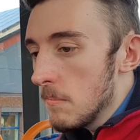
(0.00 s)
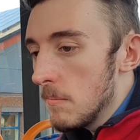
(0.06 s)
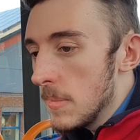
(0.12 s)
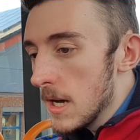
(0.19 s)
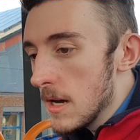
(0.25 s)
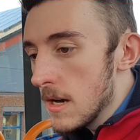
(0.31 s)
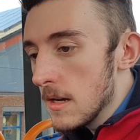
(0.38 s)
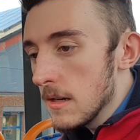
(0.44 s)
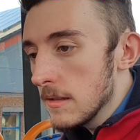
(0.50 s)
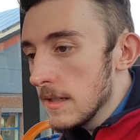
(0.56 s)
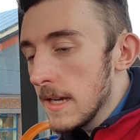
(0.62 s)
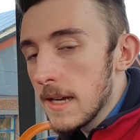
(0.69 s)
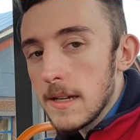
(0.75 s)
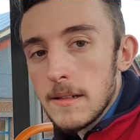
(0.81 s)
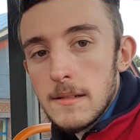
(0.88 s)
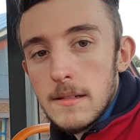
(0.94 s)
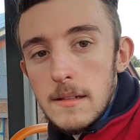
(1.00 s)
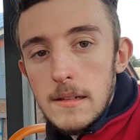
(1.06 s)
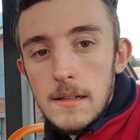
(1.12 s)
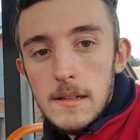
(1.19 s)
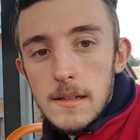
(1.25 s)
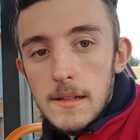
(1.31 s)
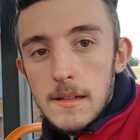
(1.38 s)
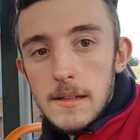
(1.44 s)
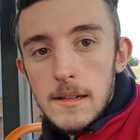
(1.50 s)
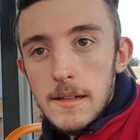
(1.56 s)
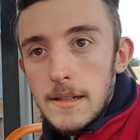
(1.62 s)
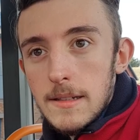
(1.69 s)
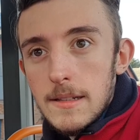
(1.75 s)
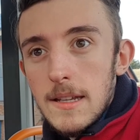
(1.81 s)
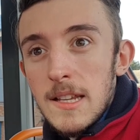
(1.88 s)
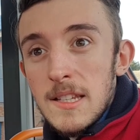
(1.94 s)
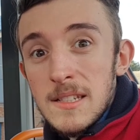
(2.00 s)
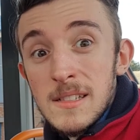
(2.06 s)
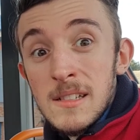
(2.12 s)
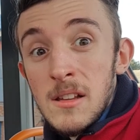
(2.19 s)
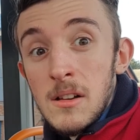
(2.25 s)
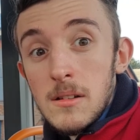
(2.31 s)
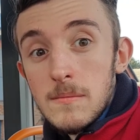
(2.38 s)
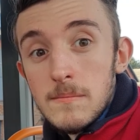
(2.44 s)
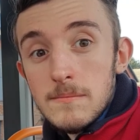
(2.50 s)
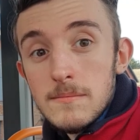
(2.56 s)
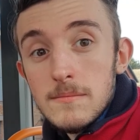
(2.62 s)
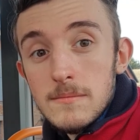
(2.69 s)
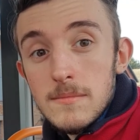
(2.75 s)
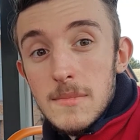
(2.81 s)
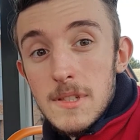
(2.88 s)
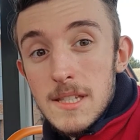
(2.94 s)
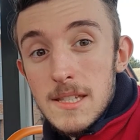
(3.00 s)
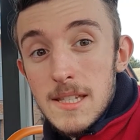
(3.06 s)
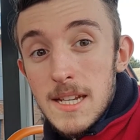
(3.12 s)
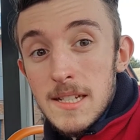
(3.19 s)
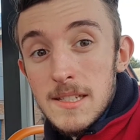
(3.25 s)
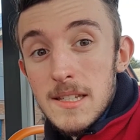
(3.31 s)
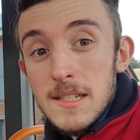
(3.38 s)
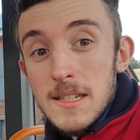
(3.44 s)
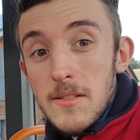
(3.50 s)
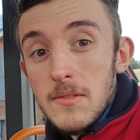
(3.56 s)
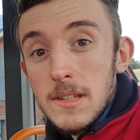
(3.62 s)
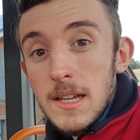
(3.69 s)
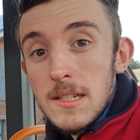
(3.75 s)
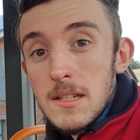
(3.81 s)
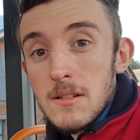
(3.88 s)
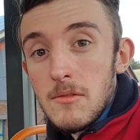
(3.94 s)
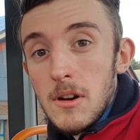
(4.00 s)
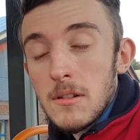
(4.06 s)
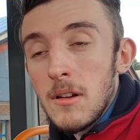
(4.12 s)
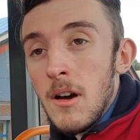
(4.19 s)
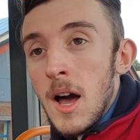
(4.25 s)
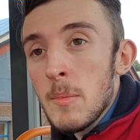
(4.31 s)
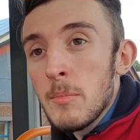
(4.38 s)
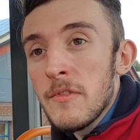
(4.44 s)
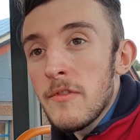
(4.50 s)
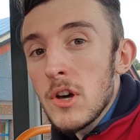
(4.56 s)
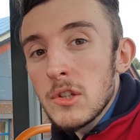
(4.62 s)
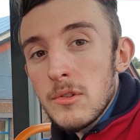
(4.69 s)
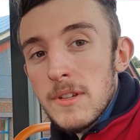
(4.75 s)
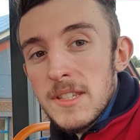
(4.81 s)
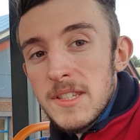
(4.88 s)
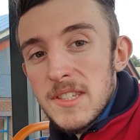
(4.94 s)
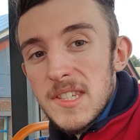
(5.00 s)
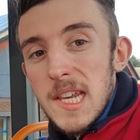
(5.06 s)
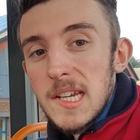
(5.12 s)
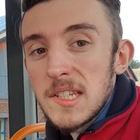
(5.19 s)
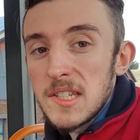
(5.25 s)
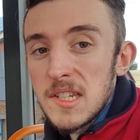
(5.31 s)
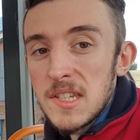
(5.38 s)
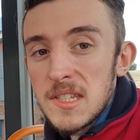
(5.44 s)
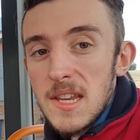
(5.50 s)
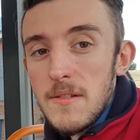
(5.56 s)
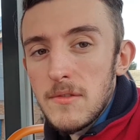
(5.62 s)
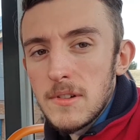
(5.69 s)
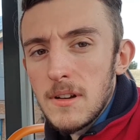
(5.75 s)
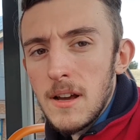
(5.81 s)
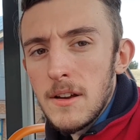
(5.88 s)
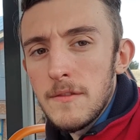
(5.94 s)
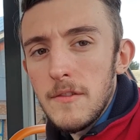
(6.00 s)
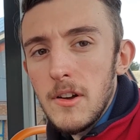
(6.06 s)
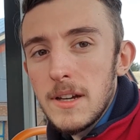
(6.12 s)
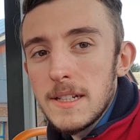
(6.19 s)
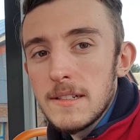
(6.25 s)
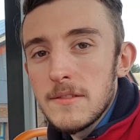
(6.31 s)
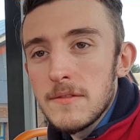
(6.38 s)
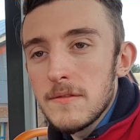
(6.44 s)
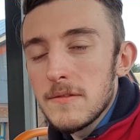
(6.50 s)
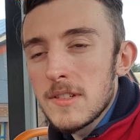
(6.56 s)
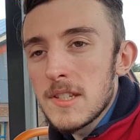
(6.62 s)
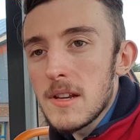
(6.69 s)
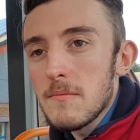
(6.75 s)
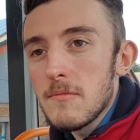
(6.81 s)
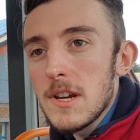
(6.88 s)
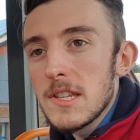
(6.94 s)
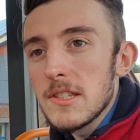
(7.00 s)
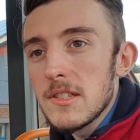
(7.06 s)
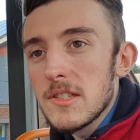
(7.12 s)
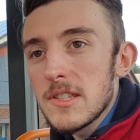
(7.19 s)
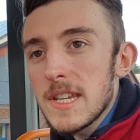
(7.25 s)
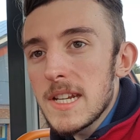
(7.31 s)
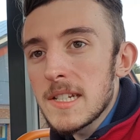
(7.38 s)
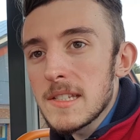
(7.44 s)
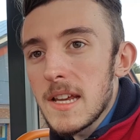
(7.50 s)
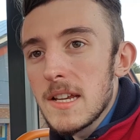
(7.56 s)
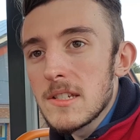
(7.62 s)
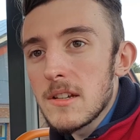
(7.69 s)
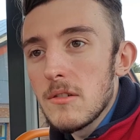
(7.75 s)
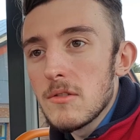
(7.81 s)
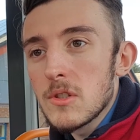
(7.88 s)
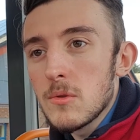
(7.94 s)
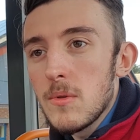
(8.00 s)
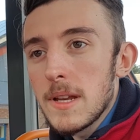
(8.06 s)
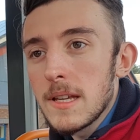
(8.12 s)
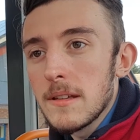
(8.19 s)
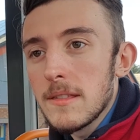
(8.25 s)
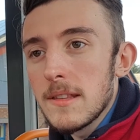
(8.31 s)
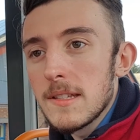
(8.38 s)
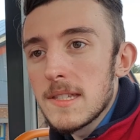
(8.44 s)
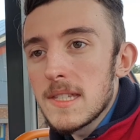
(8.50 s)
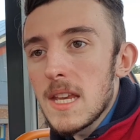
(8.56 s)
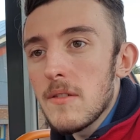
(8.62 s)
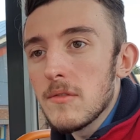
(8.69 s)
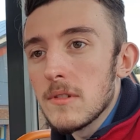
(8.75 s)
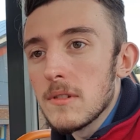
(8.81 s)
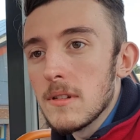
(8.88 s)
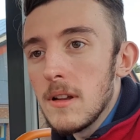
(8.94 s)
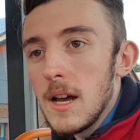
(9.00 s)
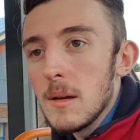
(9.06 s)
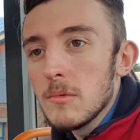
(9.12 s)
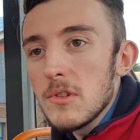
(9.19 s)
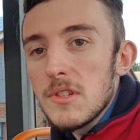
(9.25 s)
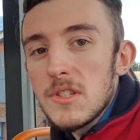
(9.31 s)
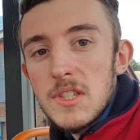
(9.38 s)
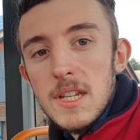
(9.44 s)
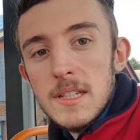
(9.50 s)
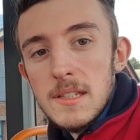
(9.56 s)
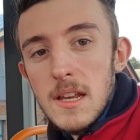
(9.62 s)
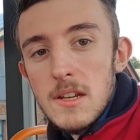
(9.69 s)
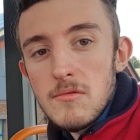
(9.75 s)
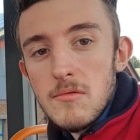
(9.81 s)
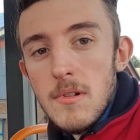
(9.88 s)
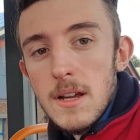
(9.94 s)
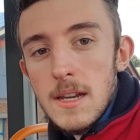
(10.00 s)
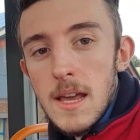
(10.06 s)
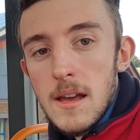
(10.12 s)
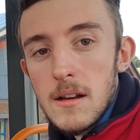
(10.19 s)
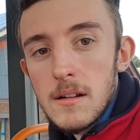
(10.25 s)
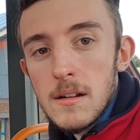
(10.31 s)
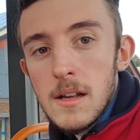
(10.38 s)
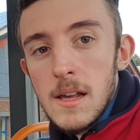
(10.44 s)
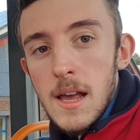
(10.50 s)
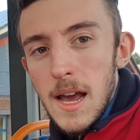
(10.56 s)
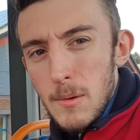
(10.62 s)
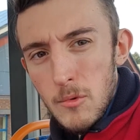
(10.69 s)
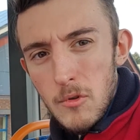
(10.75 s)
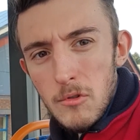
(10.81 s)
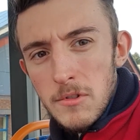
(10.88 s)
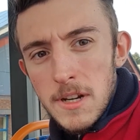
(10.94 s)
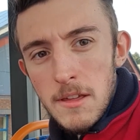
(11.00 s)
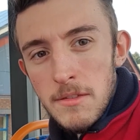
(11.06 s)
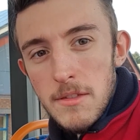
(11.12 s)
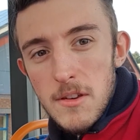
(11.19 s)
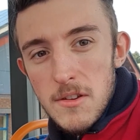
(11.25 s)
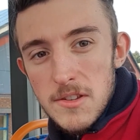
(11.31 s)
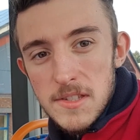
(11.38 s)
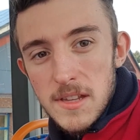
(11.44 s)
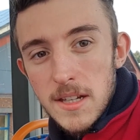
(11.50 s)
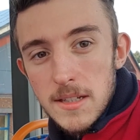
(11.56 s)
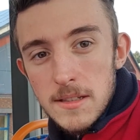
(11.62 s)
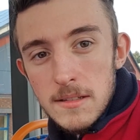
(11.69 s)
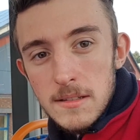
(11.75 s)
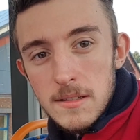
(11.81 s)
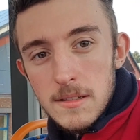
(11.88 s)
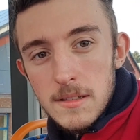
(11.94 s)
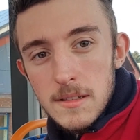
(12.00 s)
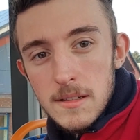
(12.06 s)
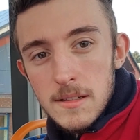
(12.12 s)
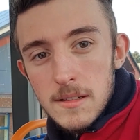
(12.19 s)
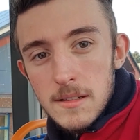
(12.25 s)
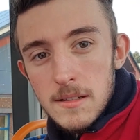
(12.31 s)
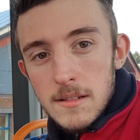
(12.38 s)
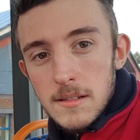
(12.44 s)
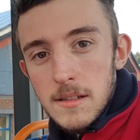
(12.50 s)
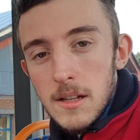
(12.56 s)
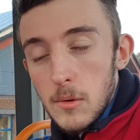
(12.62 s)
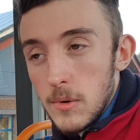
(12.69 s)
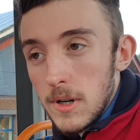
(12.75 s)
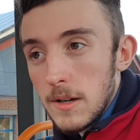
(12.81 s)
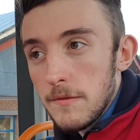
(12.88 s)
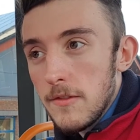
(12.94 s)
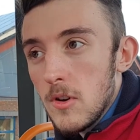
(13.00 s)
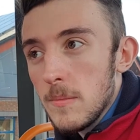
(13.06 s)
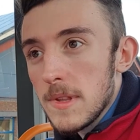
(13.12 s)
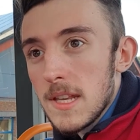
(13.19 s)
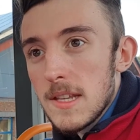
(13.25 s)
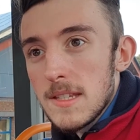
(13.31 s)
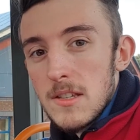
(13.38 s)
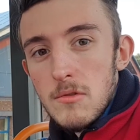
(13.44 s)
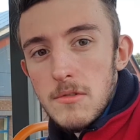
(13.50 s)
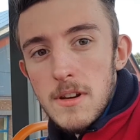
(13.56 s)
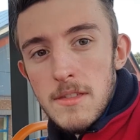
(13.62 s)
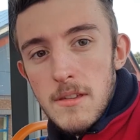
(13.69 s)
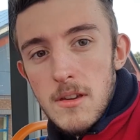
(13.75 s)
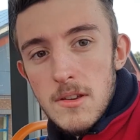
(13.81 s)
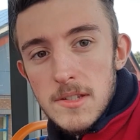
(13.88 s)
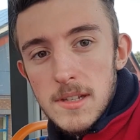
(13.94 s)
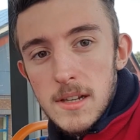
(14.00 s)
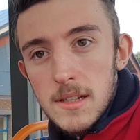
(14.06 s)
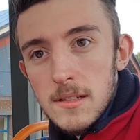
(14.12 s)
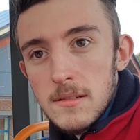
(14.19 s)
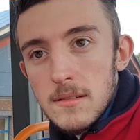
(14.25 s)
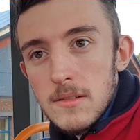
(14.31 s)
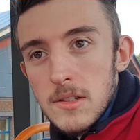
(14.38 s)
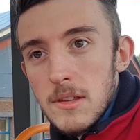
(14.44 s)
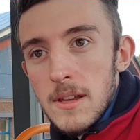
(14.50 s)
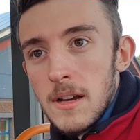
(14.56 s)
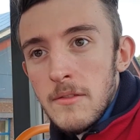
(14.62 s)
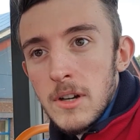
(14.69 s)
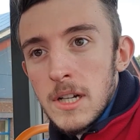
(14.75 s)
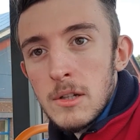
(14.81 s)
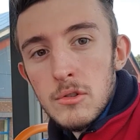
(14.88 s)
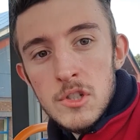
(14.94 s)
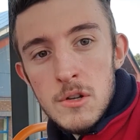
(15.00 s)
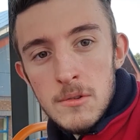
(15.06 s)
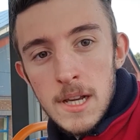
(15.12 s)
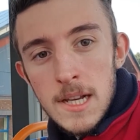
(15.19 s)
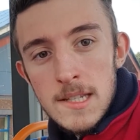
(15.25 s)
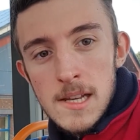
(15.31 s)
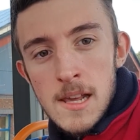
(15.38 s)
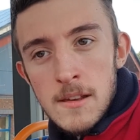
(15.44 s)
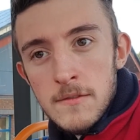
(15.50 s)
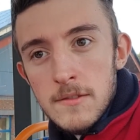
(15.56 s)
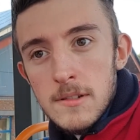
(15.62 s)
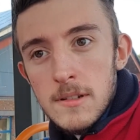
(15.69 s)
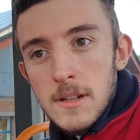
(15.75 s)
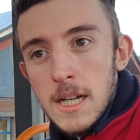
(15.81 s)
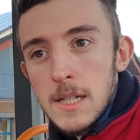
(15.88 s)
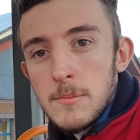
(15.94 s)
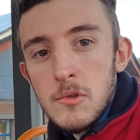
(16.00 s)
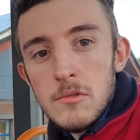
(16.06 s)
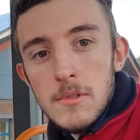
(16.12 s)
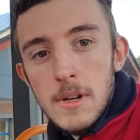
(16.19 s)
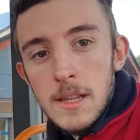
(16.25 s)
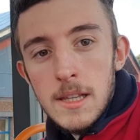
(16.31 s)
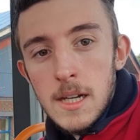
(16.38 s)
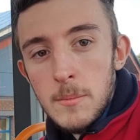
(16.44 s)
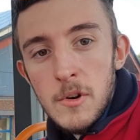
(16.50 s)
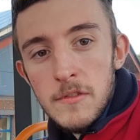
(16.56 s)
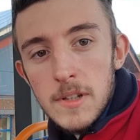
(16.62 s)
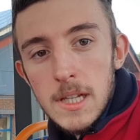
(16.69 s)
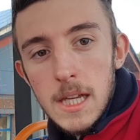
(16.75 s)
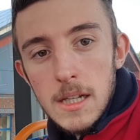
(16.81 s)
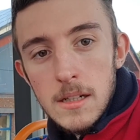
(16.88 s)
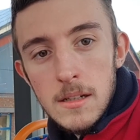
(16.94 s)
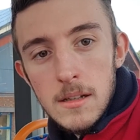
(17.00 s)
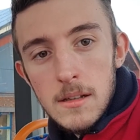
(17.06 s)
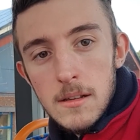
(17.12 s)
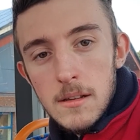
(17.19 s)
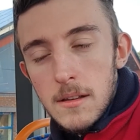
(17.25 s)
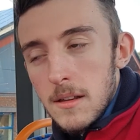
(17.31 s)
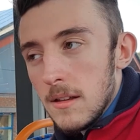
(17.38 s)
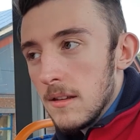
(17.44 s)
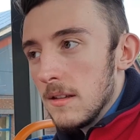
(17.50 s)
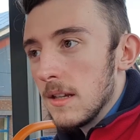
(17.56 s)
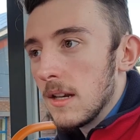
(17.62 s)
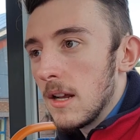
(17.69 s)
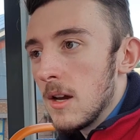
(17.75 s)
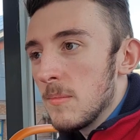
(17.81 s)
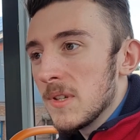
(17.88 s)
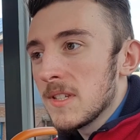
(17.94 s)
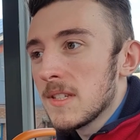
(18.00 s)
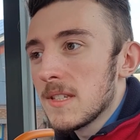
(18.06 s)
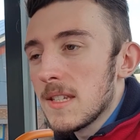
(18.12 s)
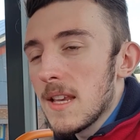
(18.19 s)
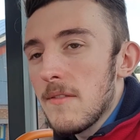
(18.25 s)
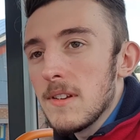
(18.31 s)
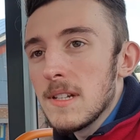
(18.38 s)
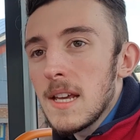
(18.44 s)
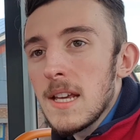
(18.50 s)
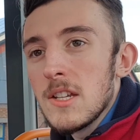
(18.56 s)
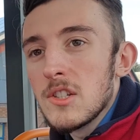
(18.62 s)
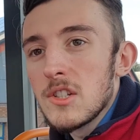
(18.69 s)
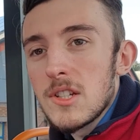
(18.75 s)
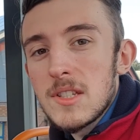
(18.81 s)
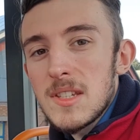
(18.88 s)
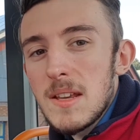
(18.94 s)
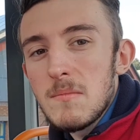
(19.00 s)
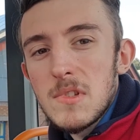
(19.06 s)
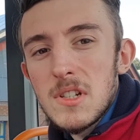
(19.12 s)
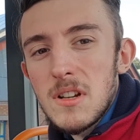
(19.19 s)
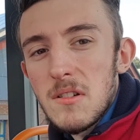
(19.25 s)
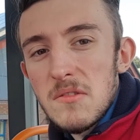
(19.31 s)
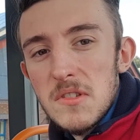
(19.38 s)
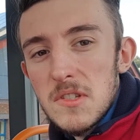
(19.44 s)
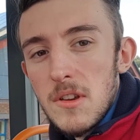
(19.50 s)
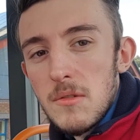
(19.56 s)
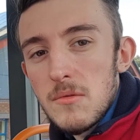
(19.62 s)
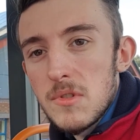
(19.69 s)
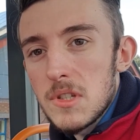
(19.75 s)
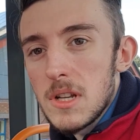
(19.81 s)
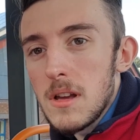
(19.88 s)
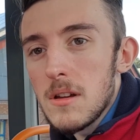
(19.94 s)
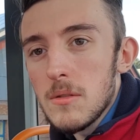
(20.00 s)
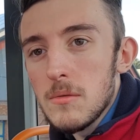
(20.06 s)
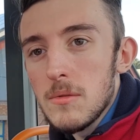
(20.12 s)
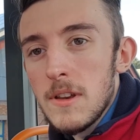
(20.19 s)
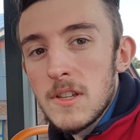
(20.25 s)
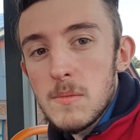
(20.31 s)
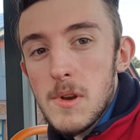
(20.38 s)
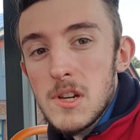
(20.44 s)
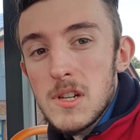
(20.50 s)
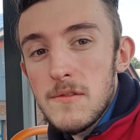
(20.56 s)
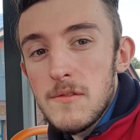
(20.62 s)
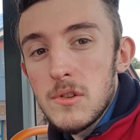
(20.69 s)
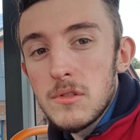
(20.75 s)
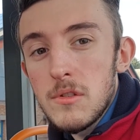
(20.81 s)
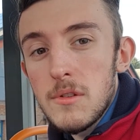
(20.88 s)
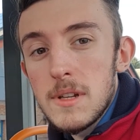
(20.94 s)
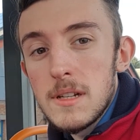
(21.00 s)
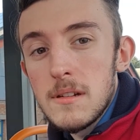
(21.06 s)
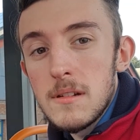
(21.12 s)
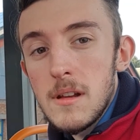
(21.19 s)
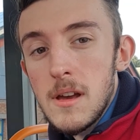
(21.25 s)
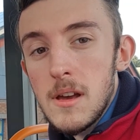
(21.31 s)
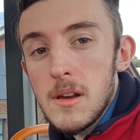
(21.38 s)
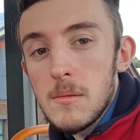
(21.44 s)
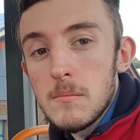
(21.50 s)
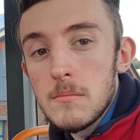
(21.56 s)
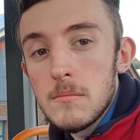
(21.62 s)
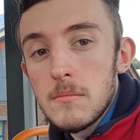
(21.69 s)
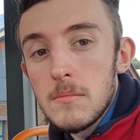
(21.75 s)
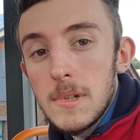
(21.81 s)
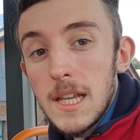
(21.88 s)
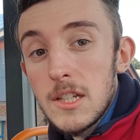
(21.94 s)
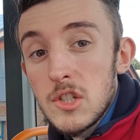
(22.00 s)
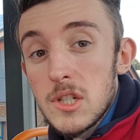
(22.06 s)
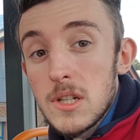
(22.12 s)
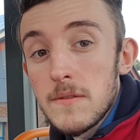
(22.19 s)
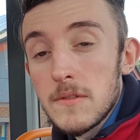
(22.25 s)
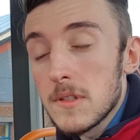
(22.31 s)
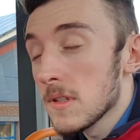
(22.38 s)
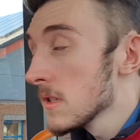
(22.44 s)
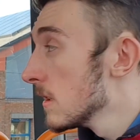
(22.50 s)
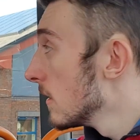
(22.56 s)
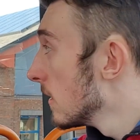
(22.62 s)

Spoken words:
But yeah, it's a lot. 6 to 7 days in a row. I prefer doing 6 to 7. I find for some reason 6 days goes quicker than 7. I'm doing 6 days right now, and we're already at Thursday. When I'm filming this, it's already Thursday. So you think I've only got 2 days left, and then I'm off again. But 7 days just seem to go so slow, especially if you're doing late shifts.